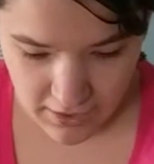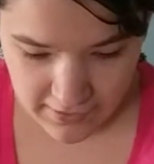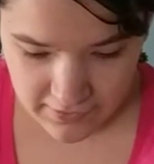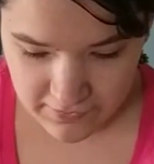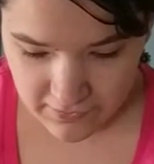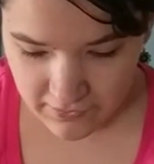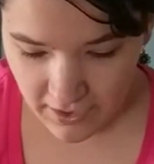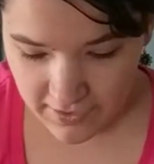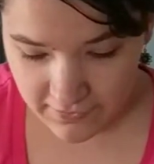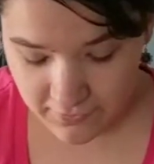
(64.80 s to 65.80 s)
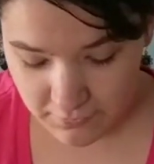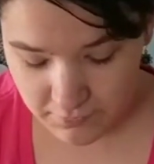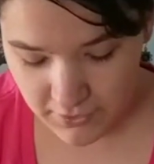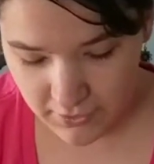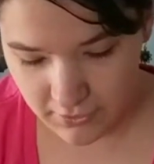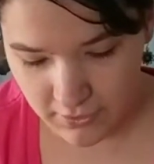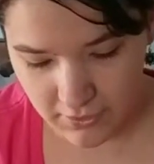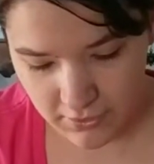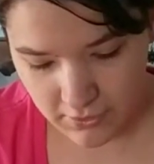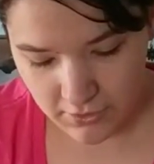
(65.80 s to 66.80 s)
I guess I assume they're
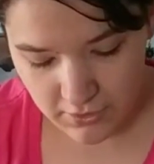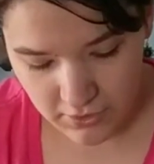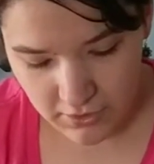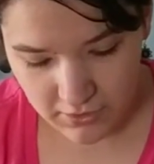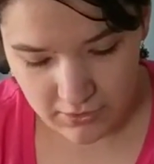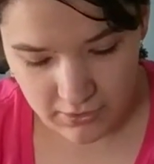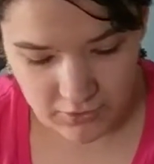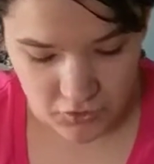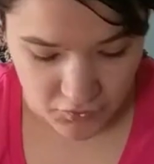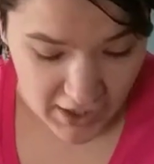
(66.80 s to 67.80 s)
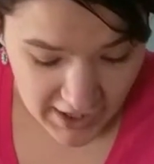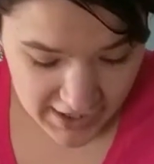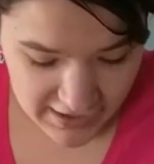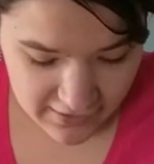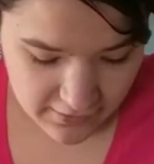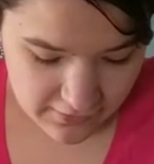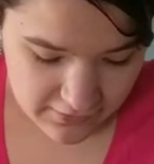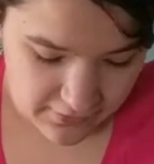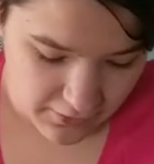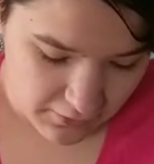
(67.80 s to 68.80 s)
dried,
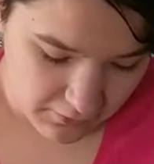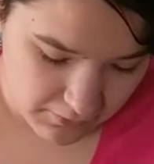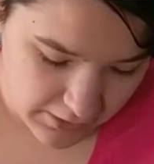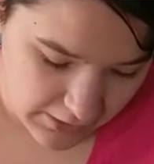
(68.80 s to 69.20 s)
so